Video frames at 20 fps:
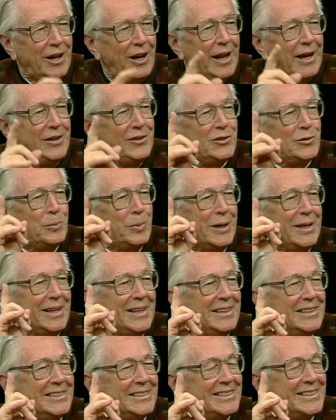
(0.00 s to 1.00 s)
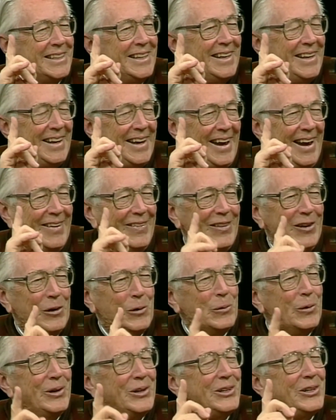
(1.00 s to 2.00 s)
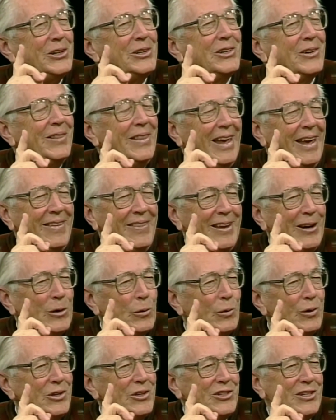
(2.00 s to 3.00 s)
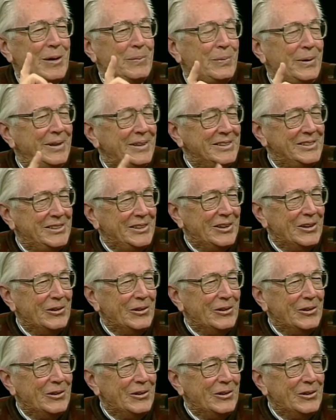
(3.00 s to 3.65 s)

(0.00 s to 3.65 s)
"Lights, please," and there were shepherds,